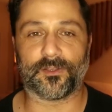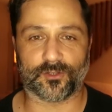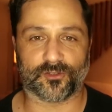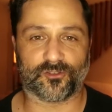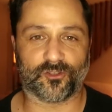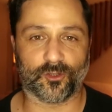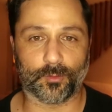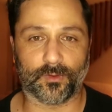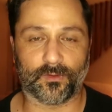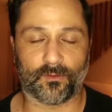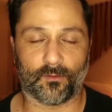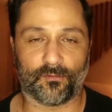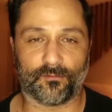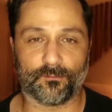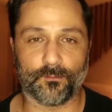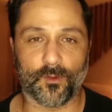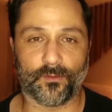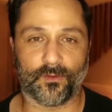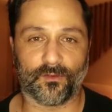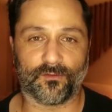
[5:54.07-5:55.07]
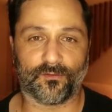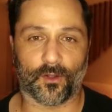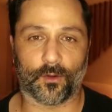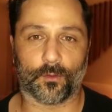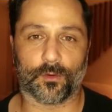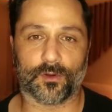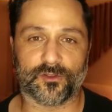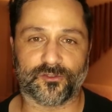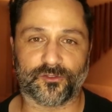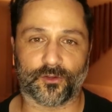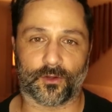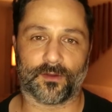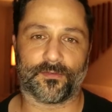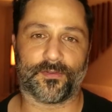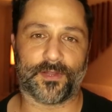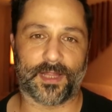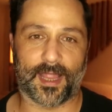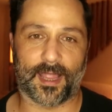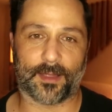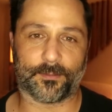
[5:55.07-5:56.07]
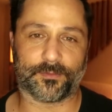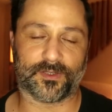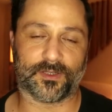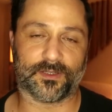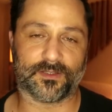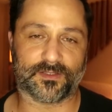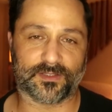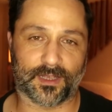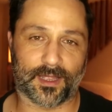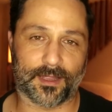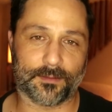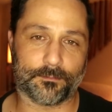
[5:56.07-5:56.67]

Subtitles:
Things are still moving forward. Sorry for the absence.